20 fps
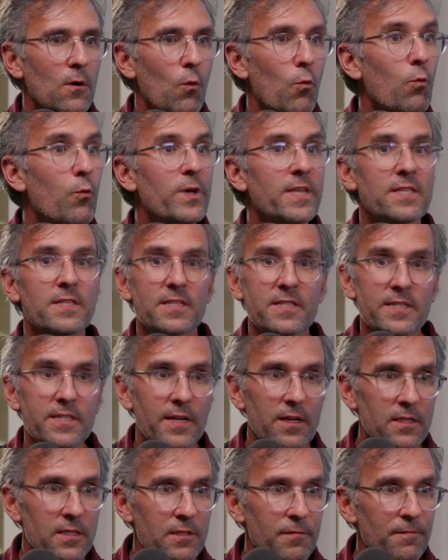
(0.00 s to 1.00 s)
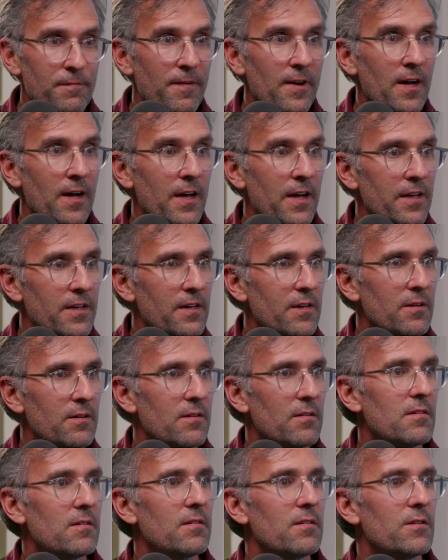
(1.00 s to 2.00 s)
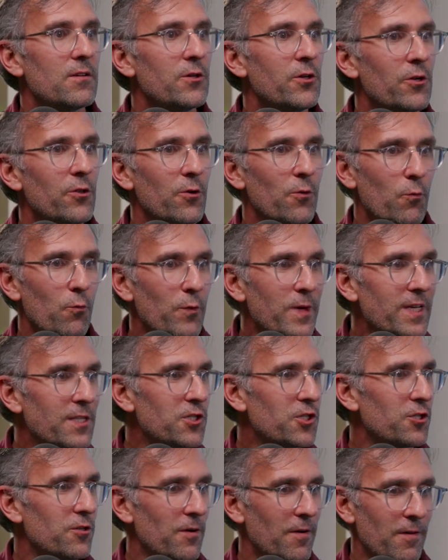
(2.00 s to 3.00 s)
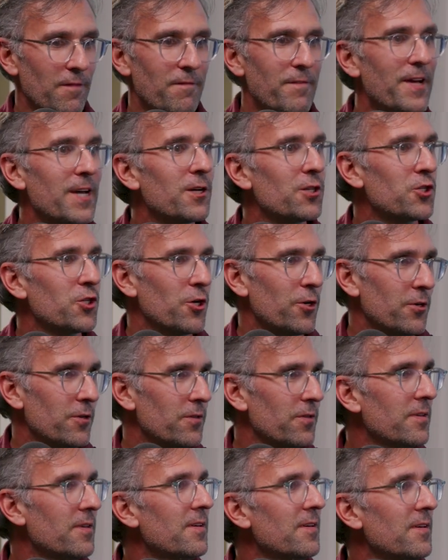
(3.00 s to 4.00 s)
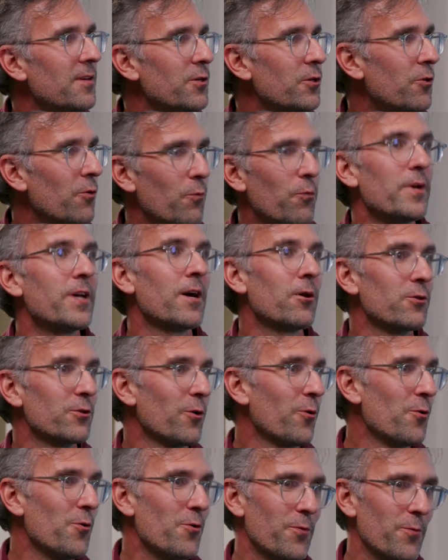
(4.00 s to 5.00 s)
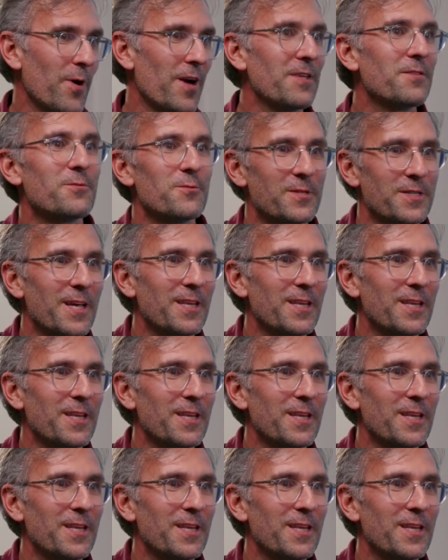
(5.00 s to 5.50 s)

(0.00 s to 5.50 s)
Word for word: We certify, you know, which uh, version, you know, we are on the hook, right, to